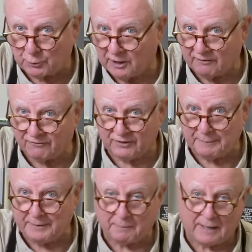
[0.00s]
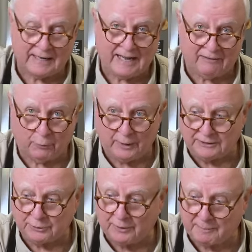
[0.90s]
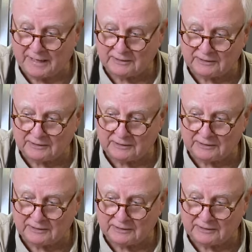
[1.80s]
We're going to flip it about halfway. So at about